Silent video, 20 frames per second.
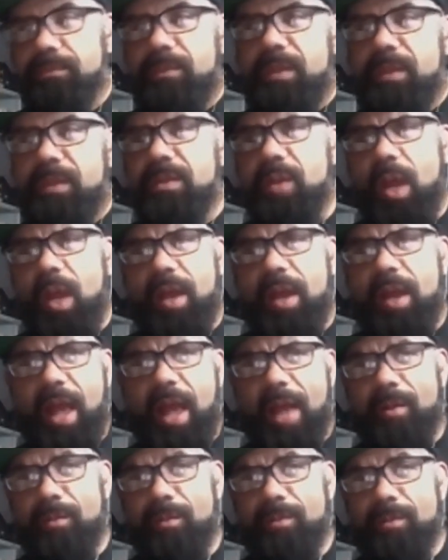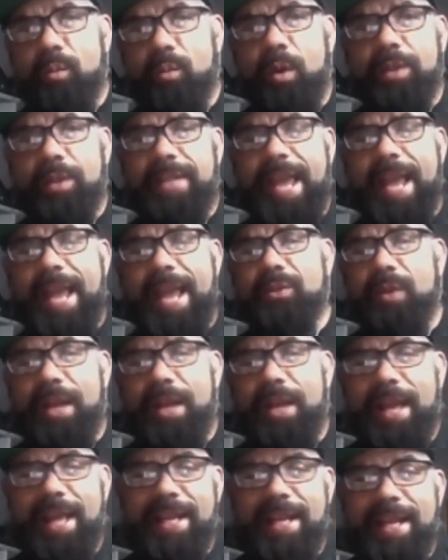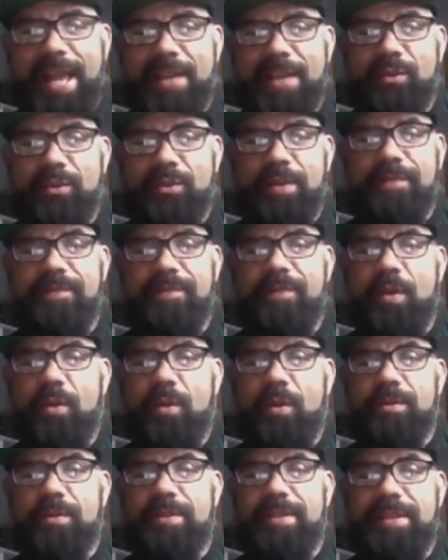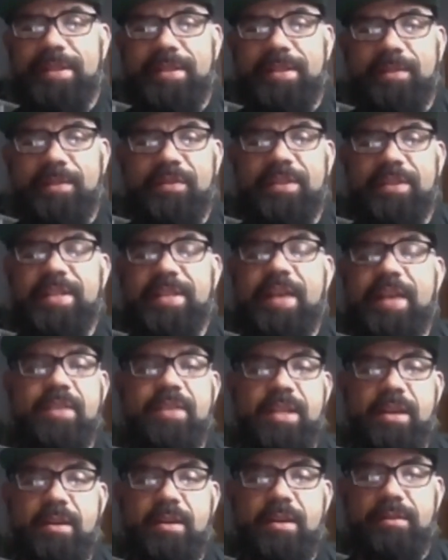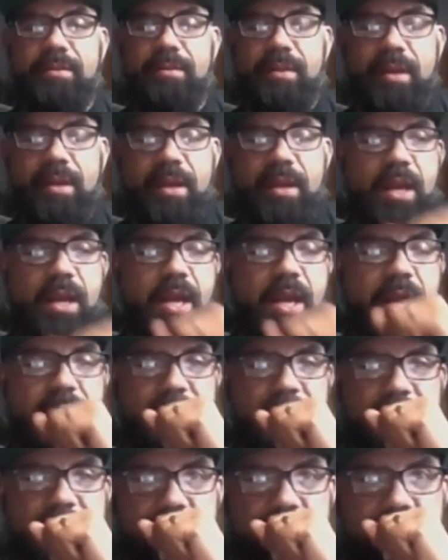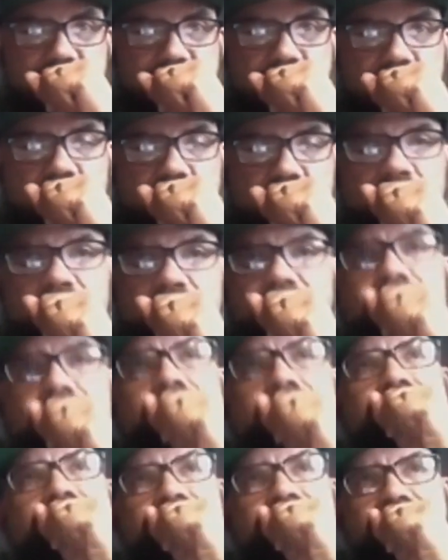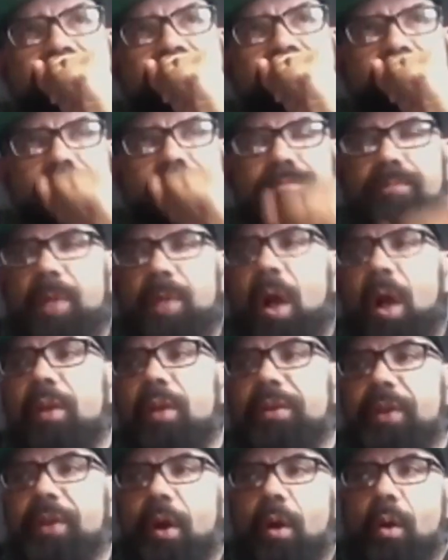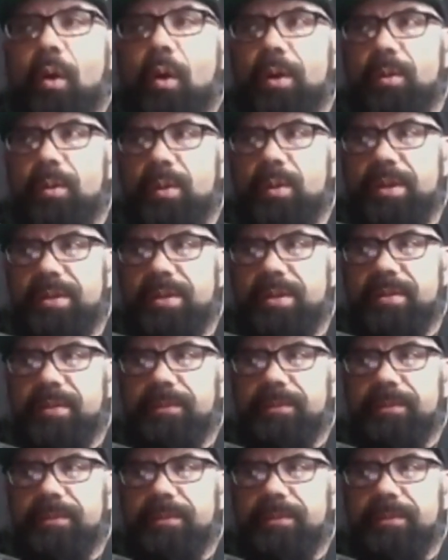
So I worked Android. I had an Android phone system for 7 years, and although it was